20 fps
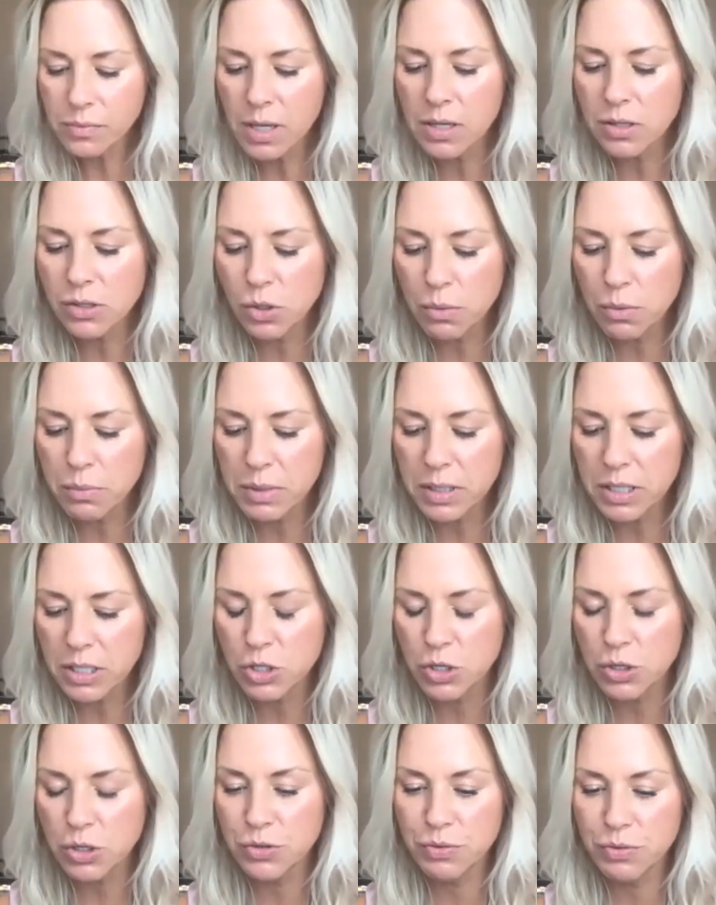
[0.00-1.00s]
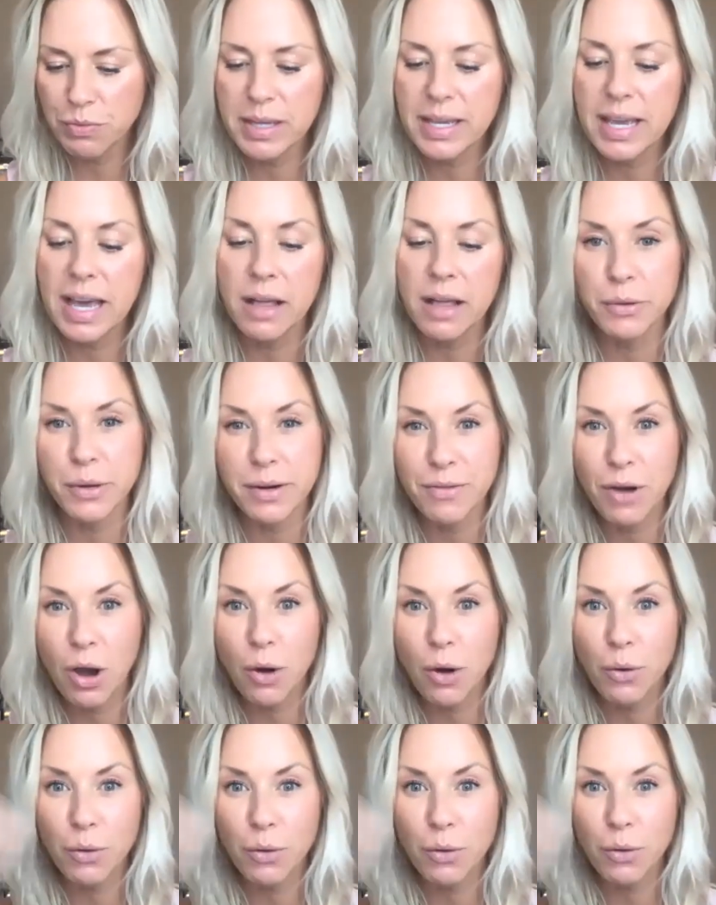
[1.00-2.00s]
So I'm going to choose from the gallery. I've
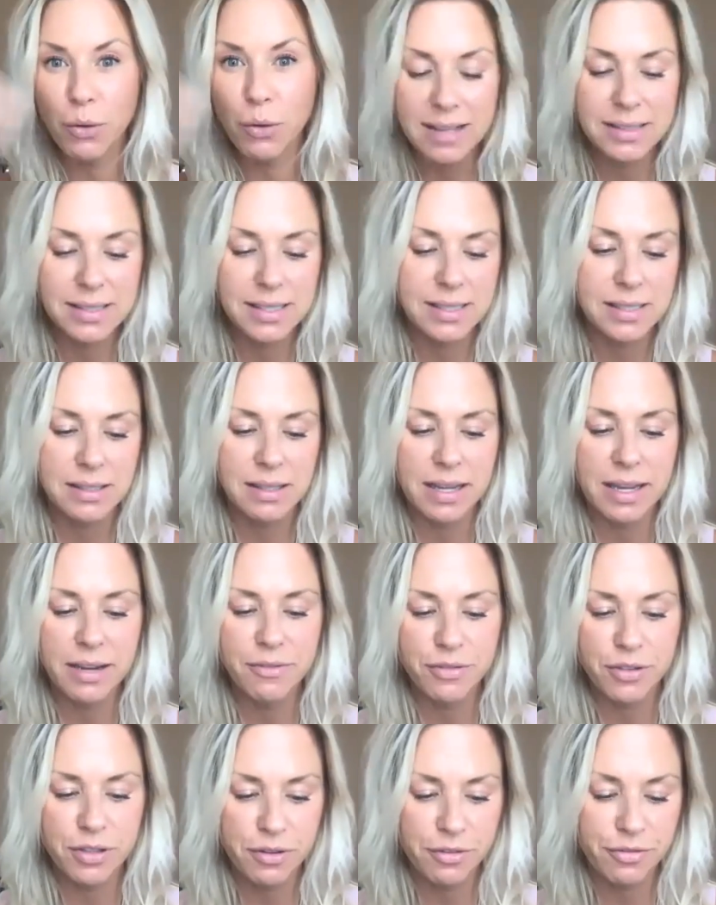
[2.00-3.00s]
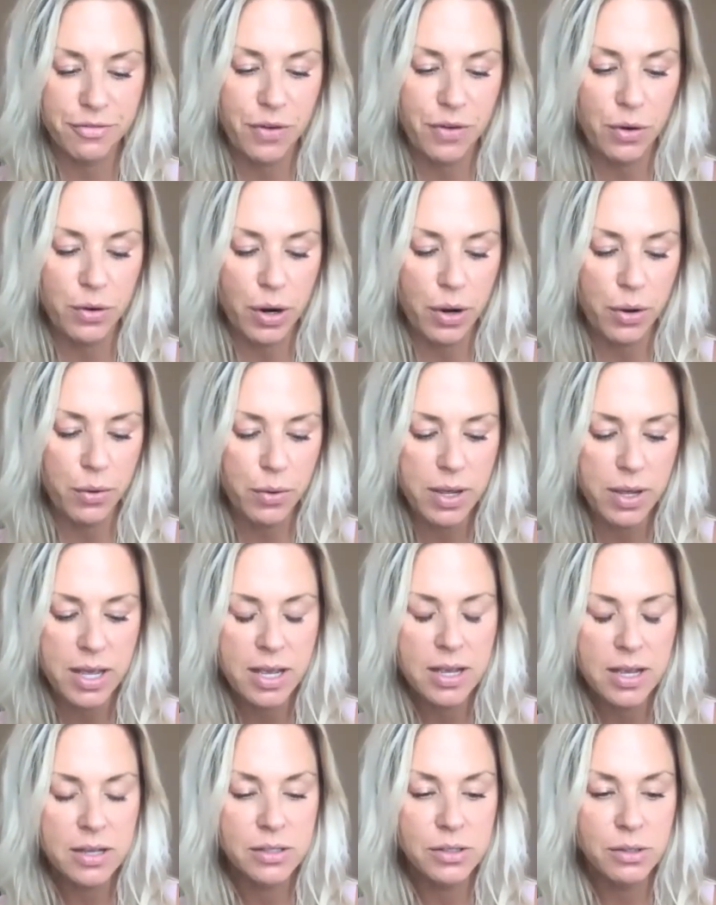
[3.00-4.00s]
already asked this client for their photo.
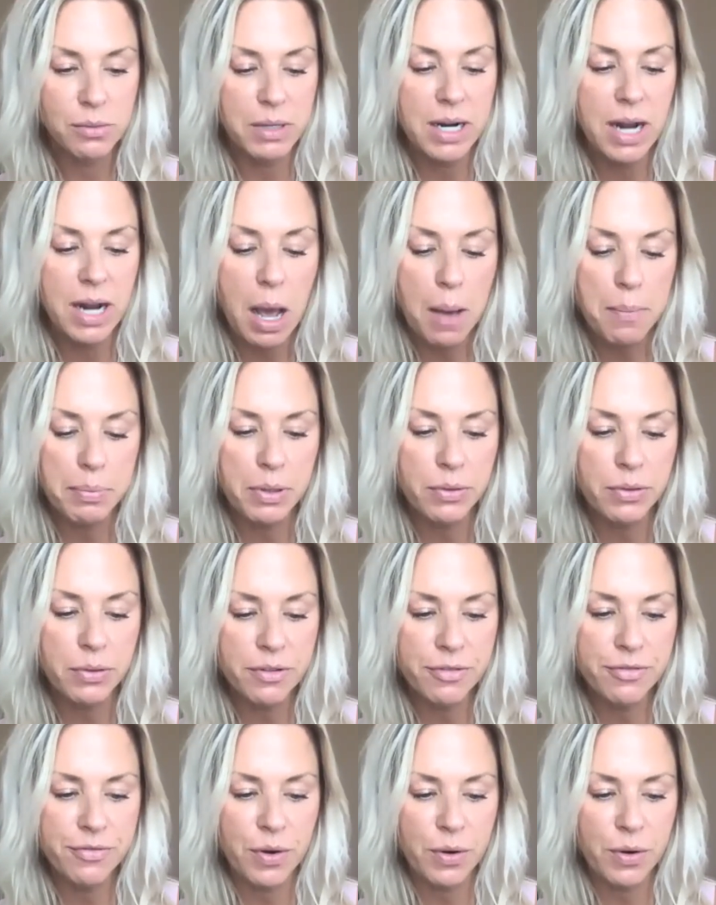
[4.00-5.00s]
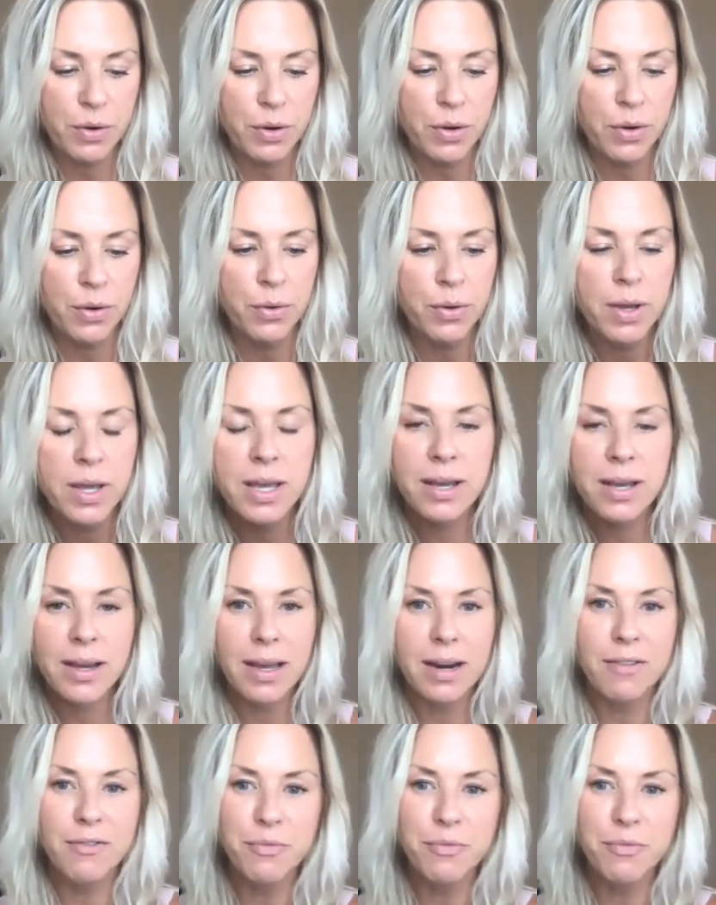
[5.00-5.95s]
So I'm going to upload their photo, kind of